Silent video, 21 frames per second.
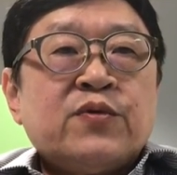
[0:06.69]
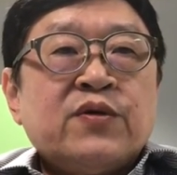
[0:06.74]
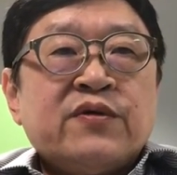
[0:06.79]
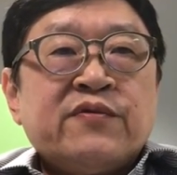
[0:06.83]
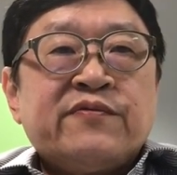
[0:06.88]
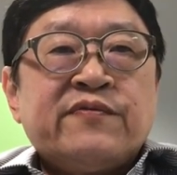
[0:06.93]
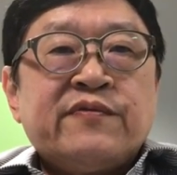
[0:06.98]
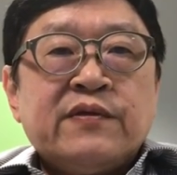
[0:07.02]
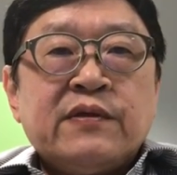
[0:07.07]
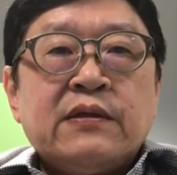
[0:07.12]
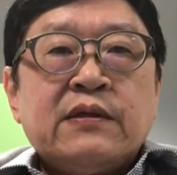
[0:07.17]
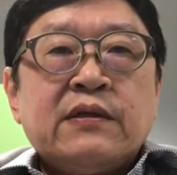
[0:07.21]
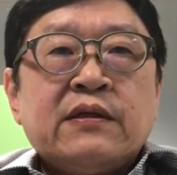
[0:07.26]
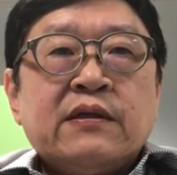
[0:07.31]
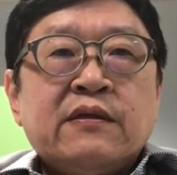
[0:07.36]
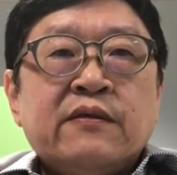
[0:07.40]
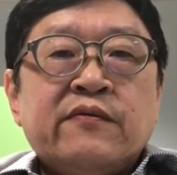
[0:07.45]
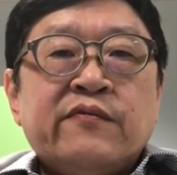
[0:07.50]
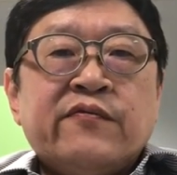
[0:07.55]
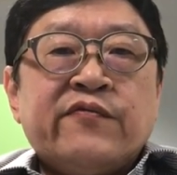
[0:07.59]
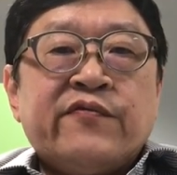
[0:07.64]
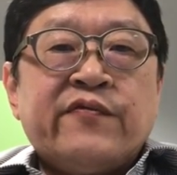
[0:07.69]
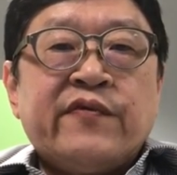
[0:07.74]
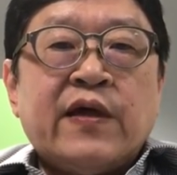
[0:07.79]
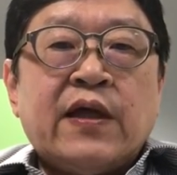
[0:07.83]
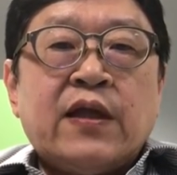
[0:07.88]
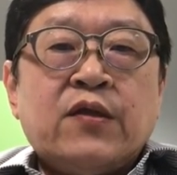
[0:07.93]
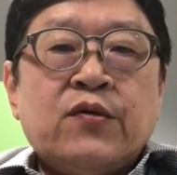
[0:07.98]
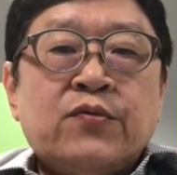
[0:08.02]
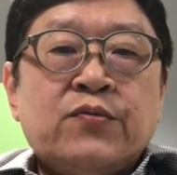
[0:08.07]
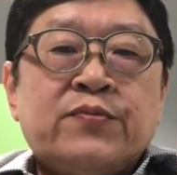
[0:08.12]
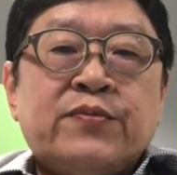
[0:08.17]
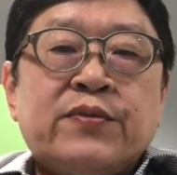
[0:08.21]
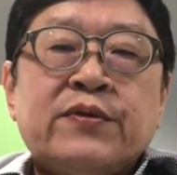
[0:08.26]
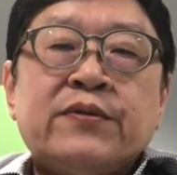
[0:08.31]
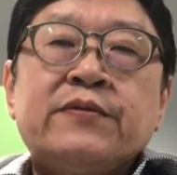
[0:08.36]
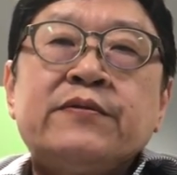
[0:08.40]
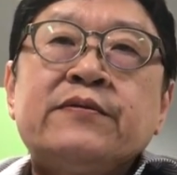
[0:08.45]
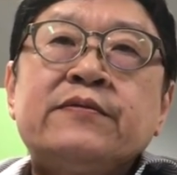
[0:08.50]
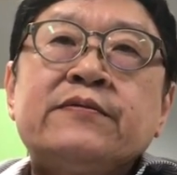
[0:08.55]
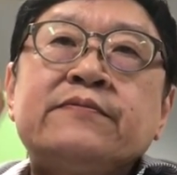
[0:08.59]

you're feeling invaluable.